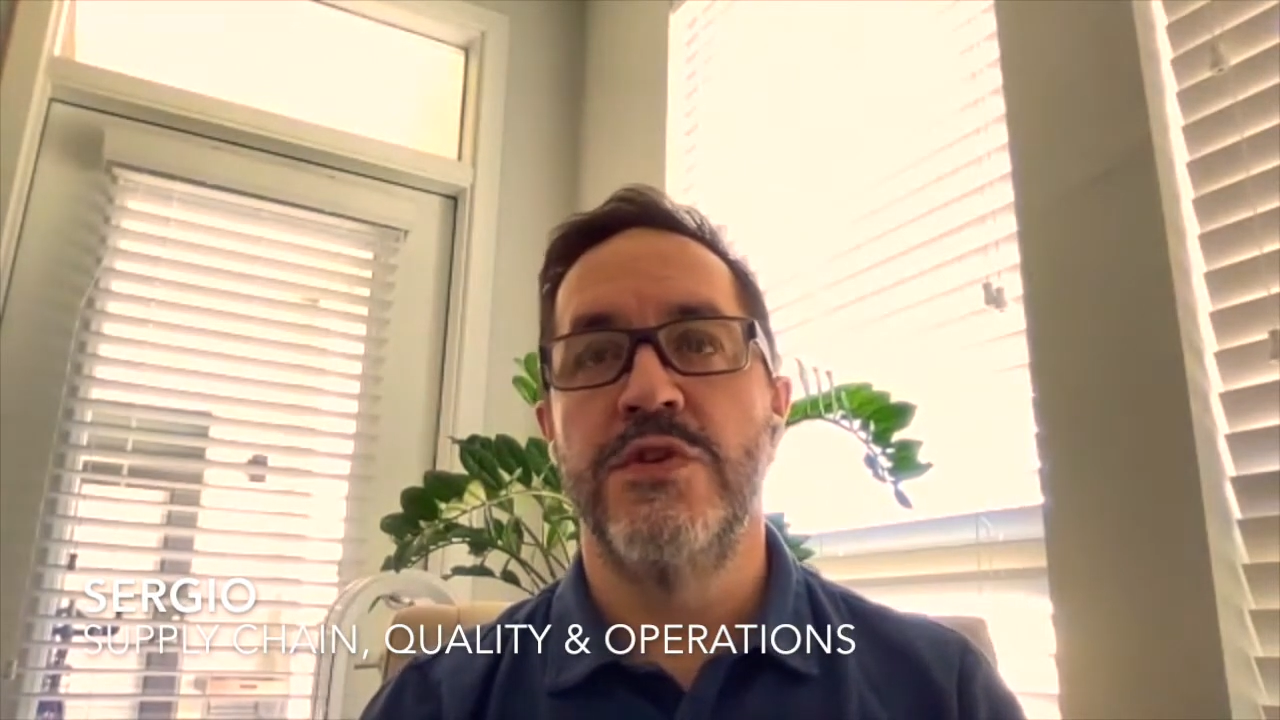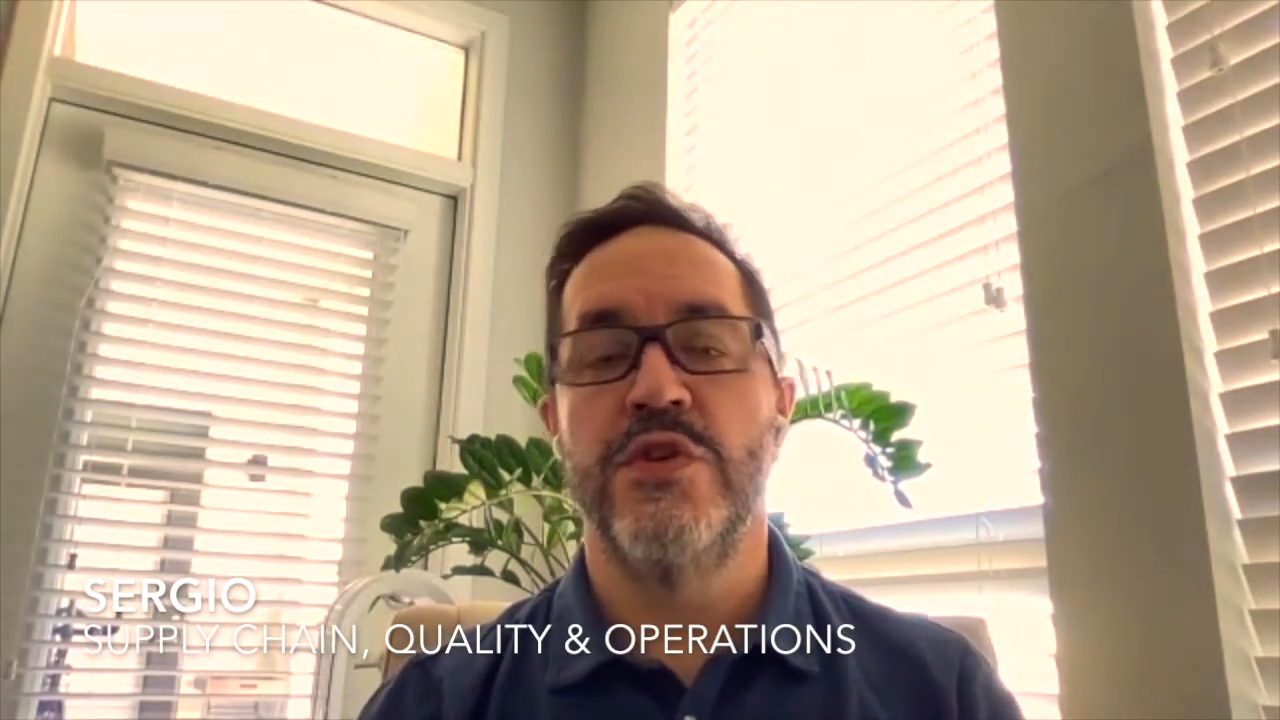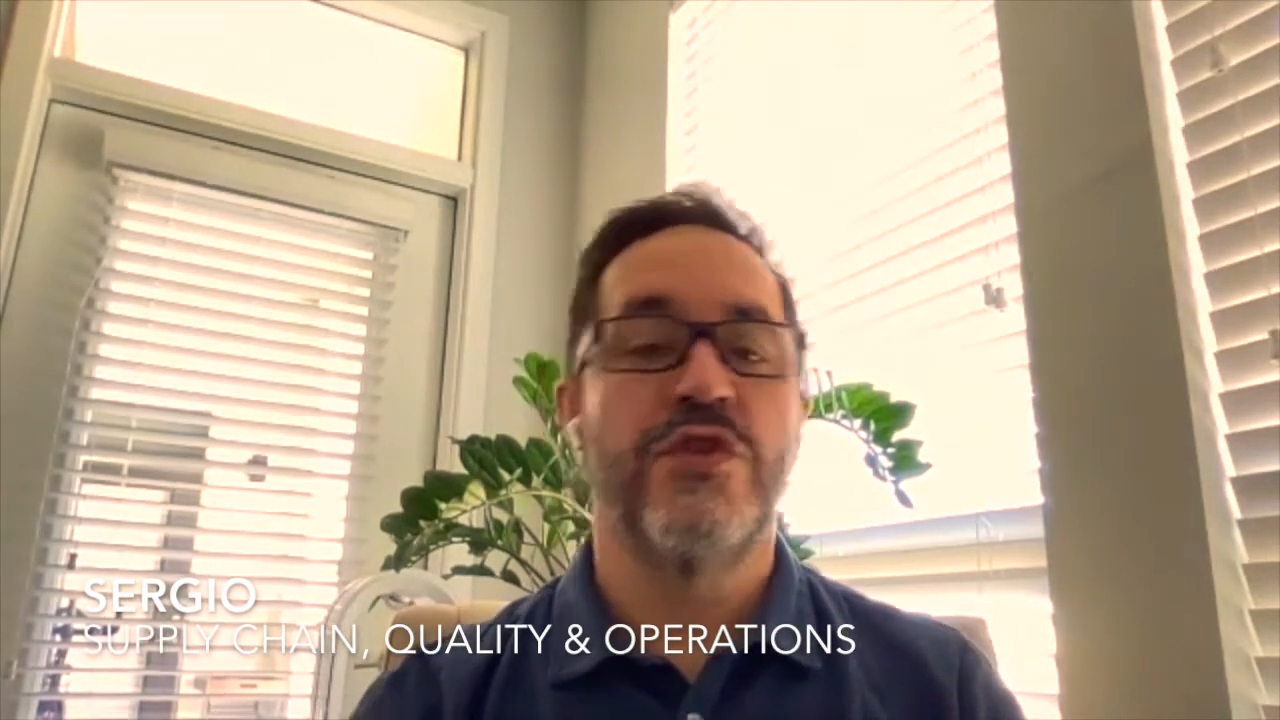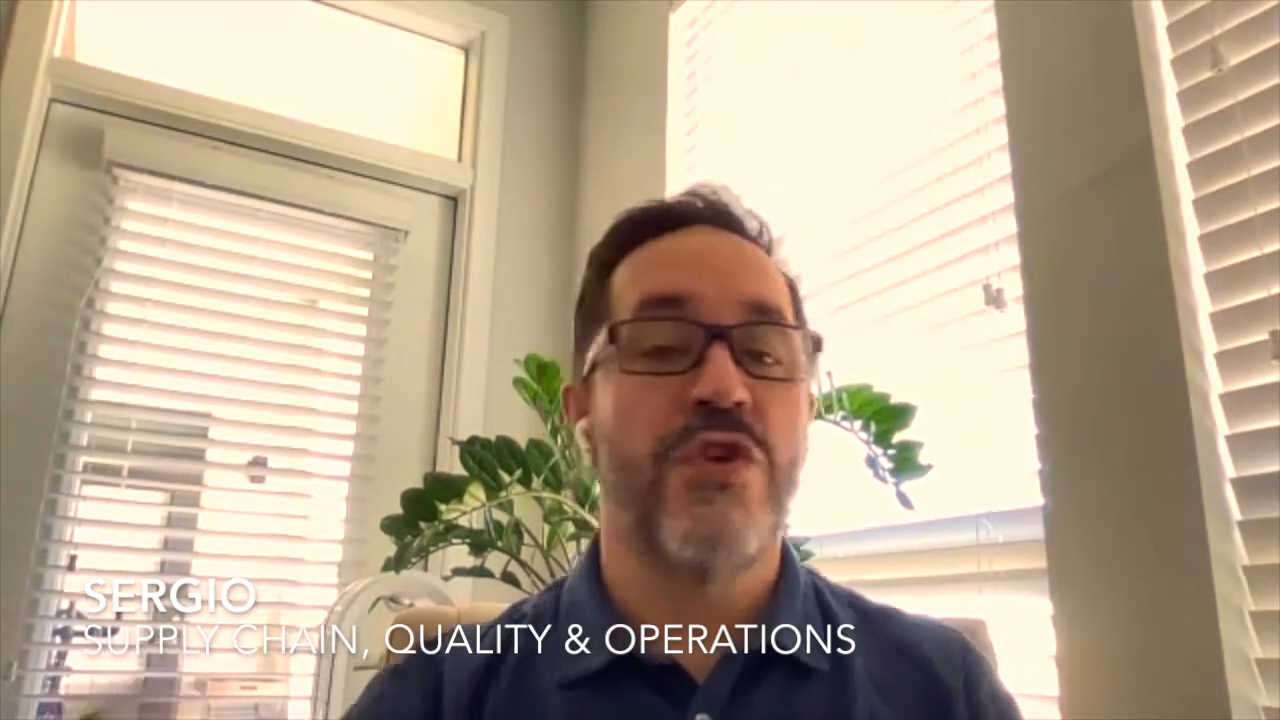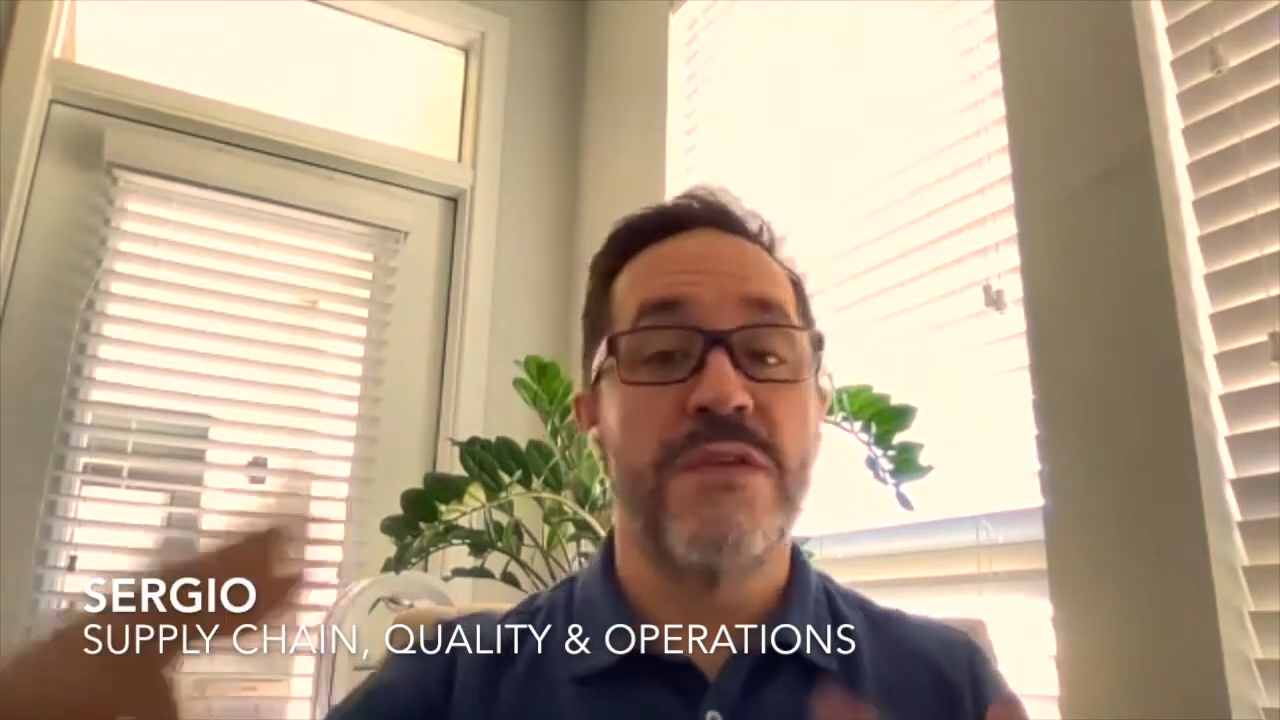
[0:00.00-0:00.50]

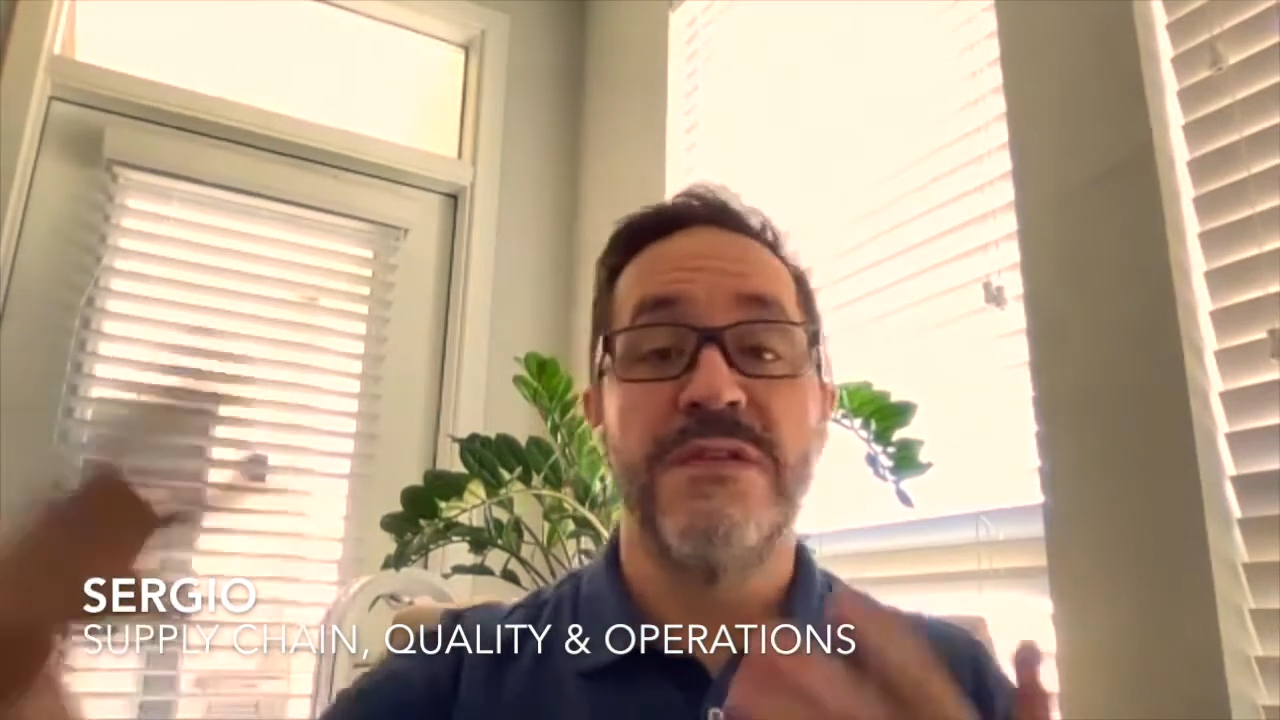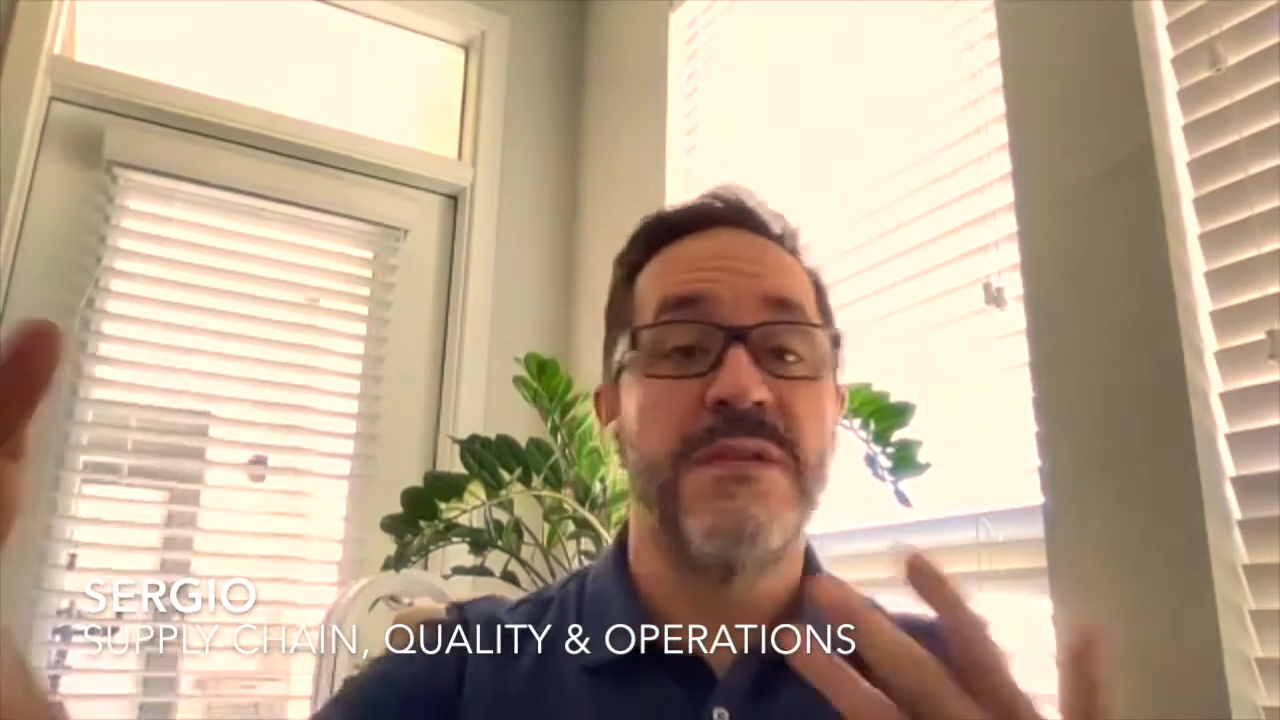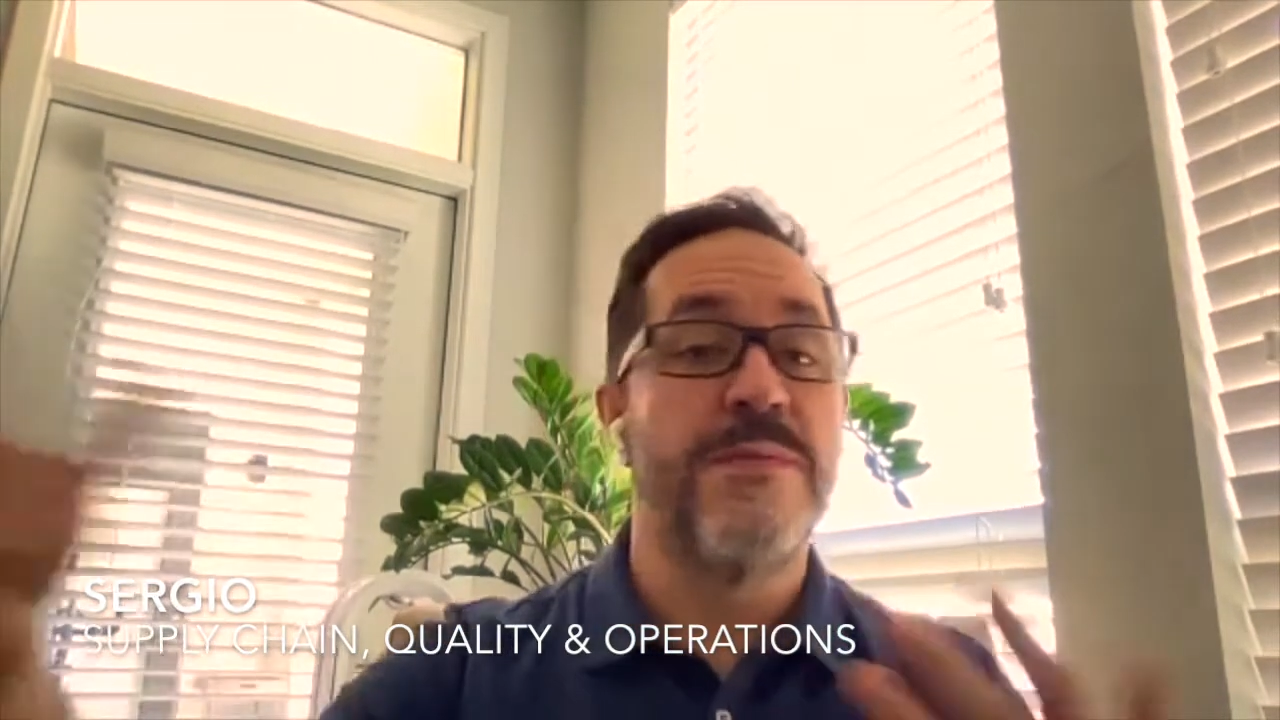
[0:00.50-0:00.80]
just crossing